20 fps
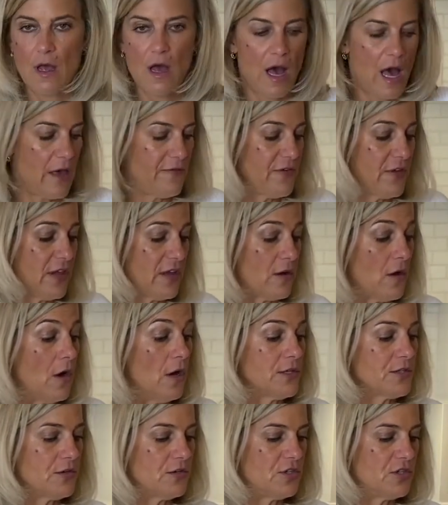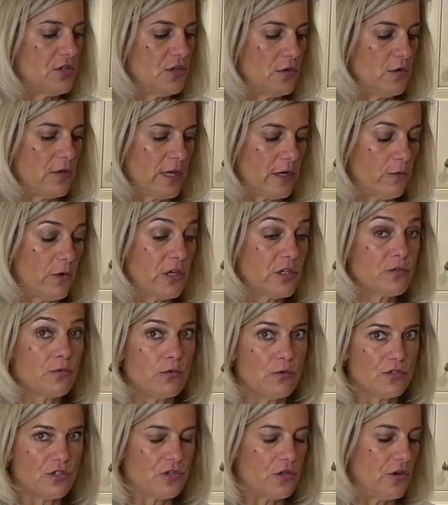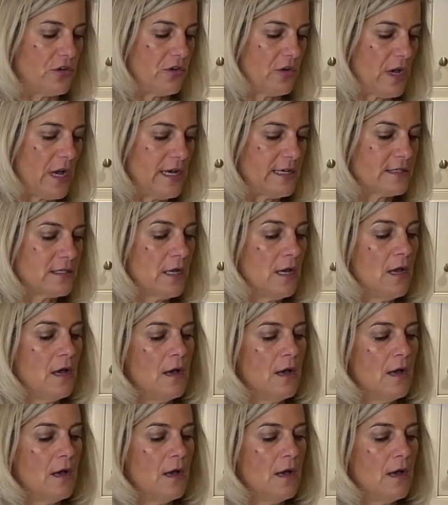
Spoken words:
I feel like also too, we will show you guys,